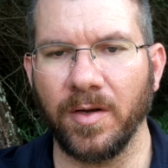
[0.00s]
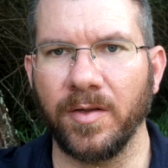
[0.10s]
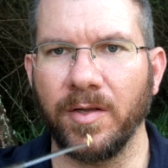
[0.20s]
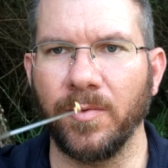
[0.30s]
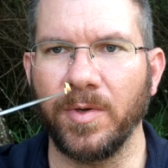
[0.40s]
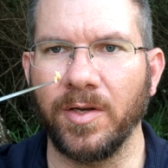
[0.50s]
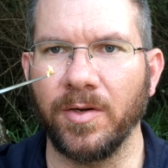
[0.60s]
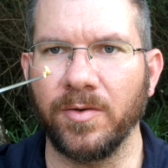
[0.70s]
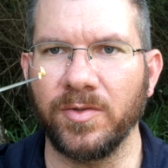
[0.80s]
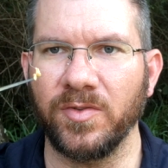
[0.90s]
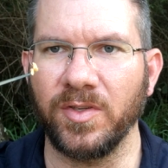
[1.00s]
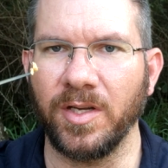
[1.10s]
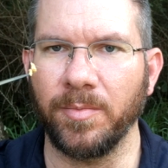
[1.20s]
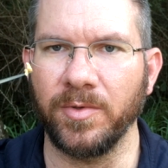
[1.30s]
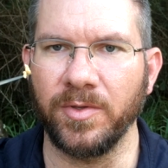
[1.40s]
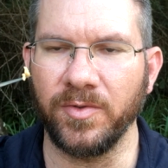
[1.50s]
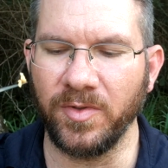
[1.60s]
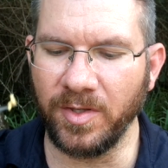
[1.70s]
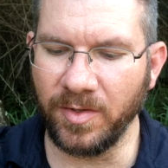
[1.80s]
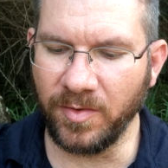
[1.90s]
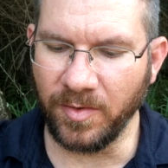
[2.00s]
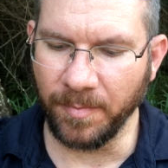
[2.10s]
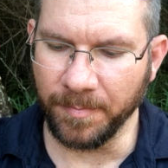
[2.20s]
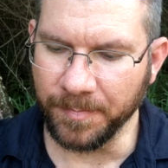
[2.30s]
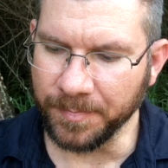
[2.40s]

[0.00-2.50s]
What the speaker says: Alright, there we go. Just a couple little seeds.